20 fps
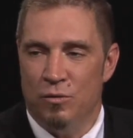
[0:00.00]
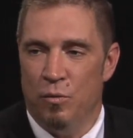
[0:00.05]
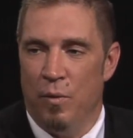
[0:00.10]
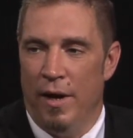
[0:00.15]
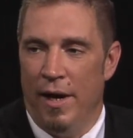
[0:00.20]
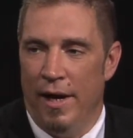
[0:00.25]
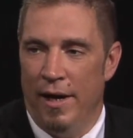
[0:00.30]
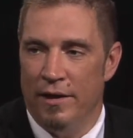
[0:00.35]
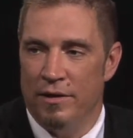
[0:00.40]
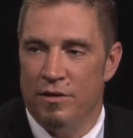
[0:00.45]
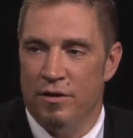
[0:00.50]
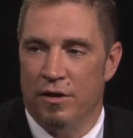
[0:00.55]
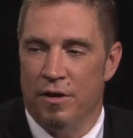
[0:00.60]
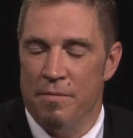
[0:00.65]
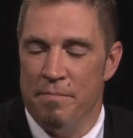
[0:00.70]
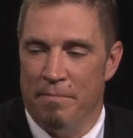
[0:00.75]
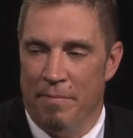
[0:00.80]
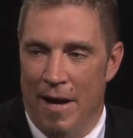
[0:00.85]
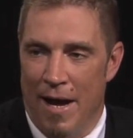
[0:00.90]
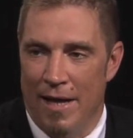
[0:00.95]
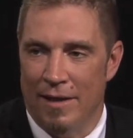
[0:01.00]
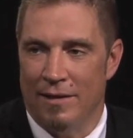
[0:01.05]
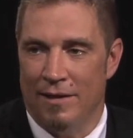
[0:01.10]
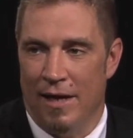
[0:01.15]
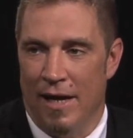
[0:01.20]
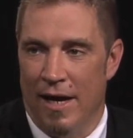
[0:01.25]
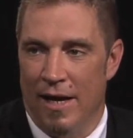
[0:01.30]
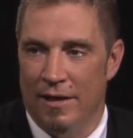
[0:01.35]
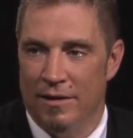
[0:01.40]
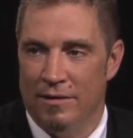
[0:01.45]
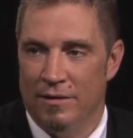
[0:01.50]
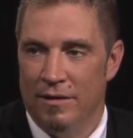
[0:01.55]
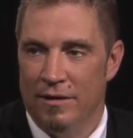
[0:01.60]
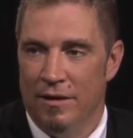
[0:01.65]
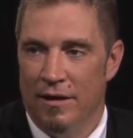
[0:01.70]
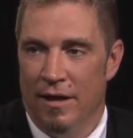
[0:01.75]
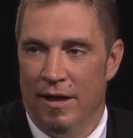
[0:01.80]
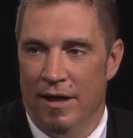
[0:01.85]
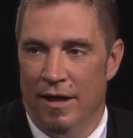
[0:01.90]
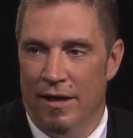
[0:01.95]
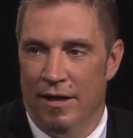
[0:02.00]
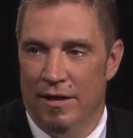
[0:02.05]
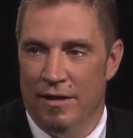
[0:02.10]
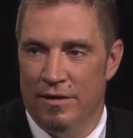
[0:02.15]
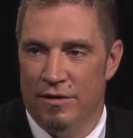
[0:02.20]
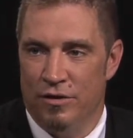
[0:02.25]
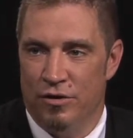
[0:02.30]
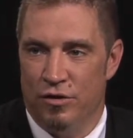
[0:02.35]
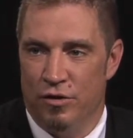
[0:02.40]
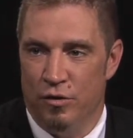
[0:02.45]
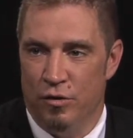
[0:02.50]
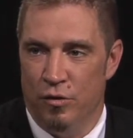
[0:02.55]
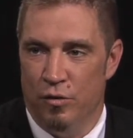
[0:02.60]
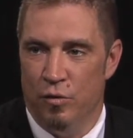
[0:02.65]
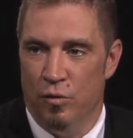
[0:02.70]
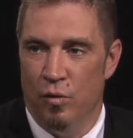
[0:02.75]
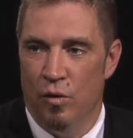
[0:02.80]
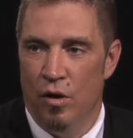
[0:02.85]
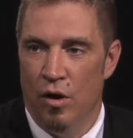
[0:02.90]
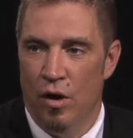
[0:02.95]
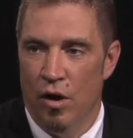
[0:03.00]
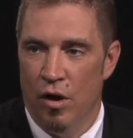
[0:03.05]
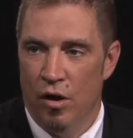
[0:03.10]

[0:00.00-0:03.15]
way to combat that is to